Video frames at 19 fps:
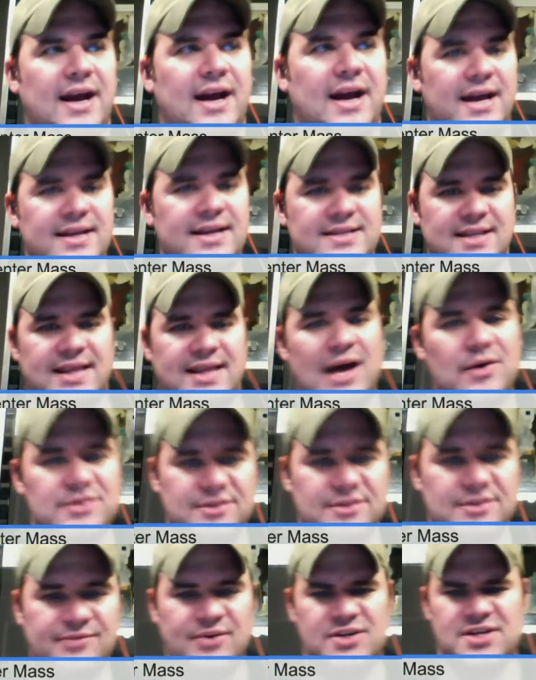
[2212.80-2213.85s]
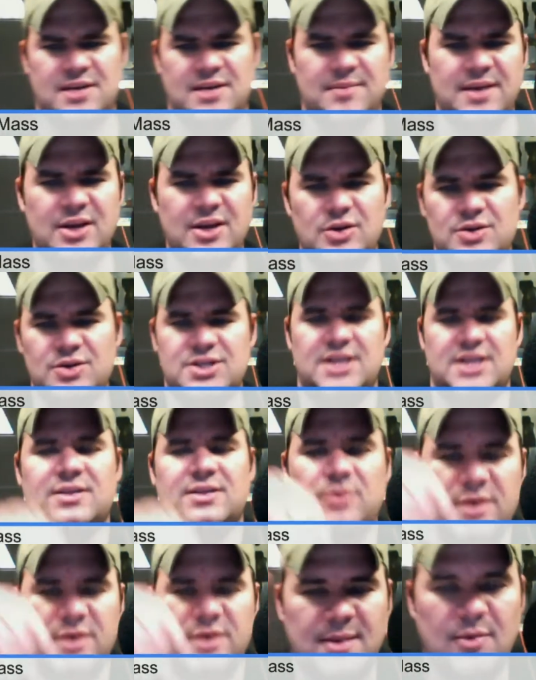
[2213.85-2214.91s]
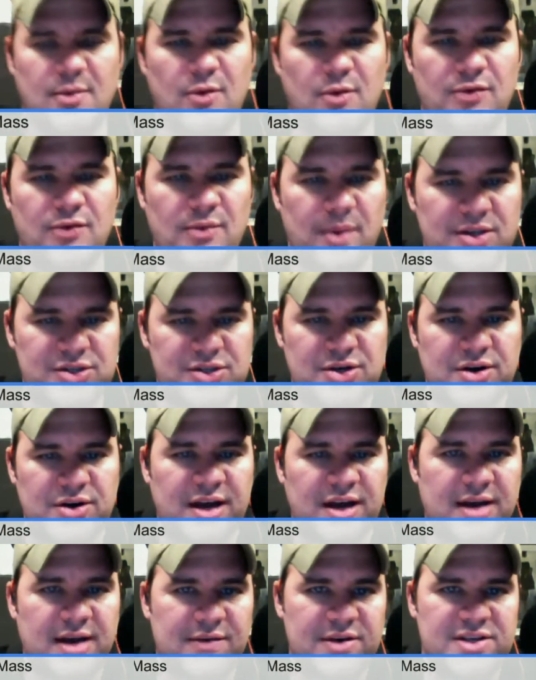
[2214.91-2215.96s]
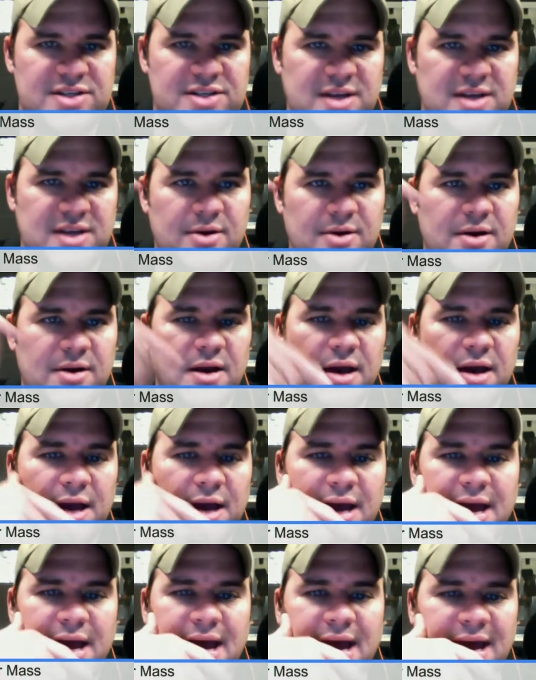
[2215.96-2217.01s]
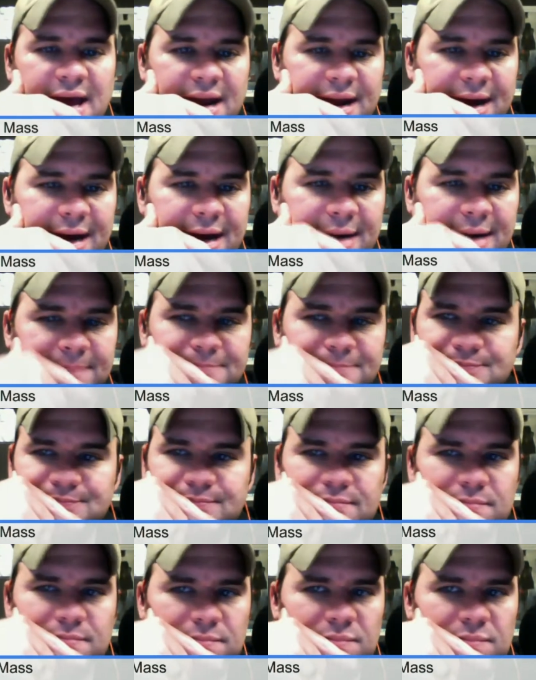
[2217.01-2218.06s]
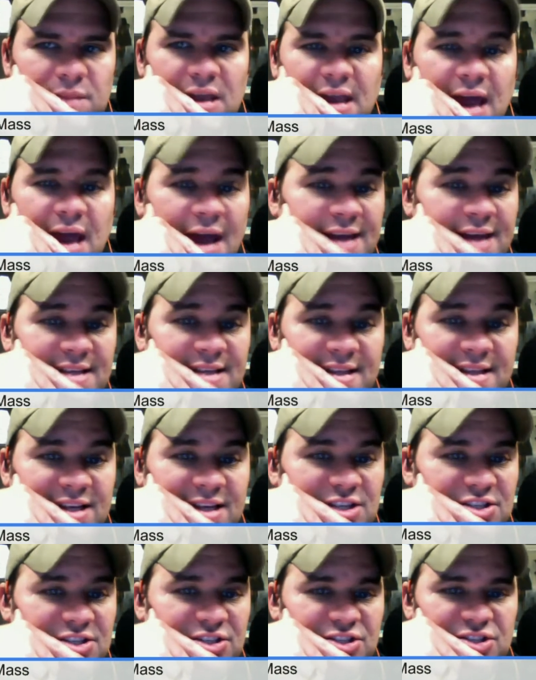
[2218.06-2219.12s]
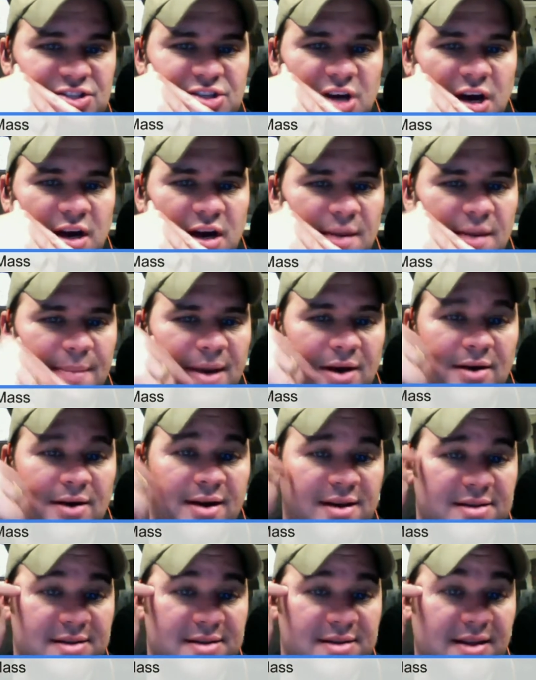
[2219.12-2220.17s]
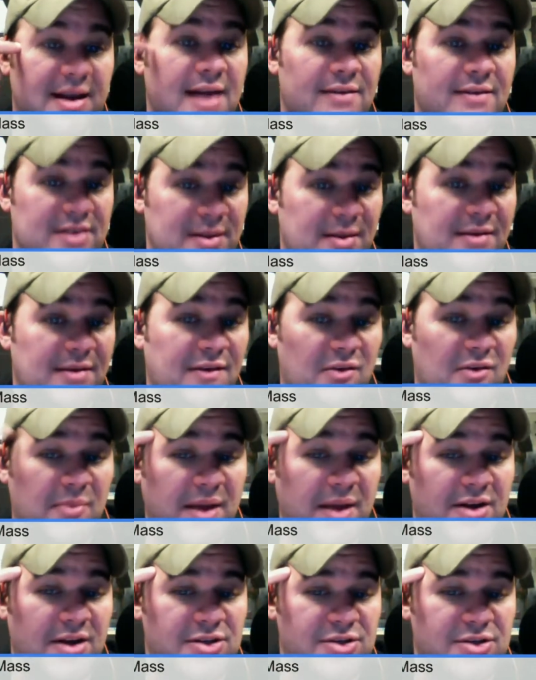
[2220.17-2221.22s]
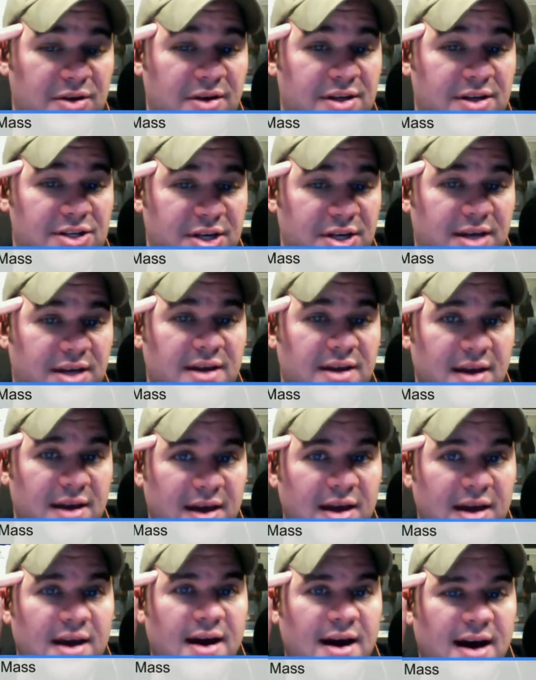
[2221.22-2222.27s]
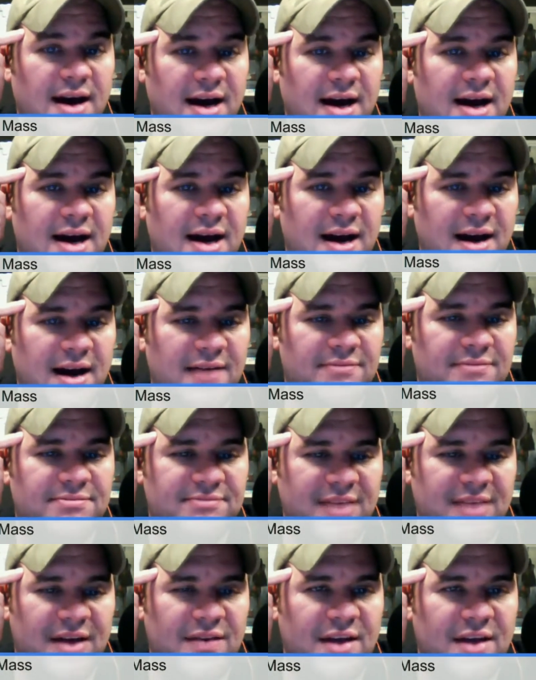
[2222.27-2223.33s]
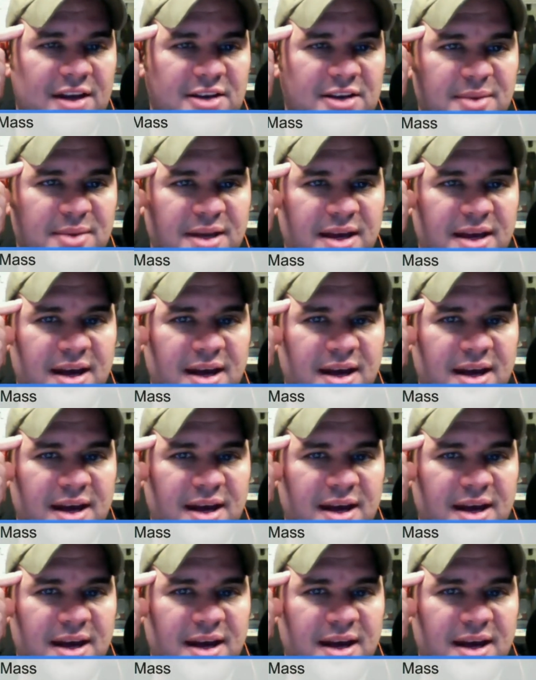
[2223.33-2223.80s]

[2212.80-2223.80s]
he said that was the first time he knew chicks that would come over from Australia every summer, and yeah, he said they just dug Americans. And then every time I've ever met an Australian chick, I've found that to be